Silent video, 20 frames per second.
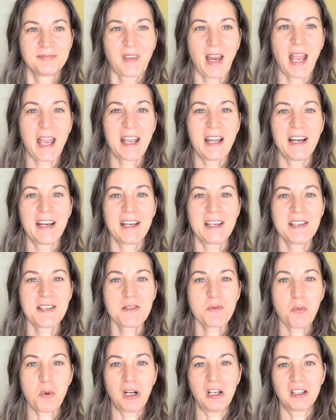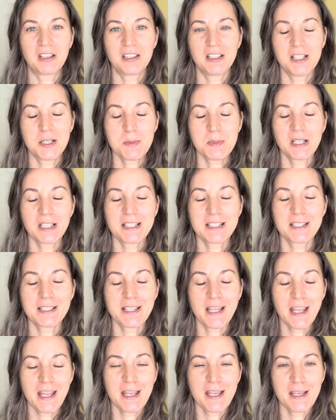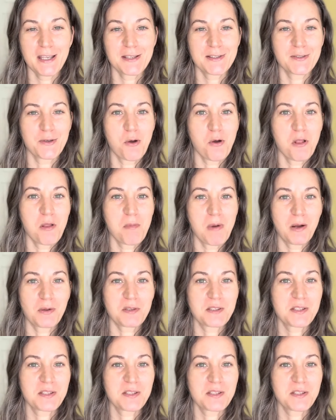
Hey guys, welcome. Today is all about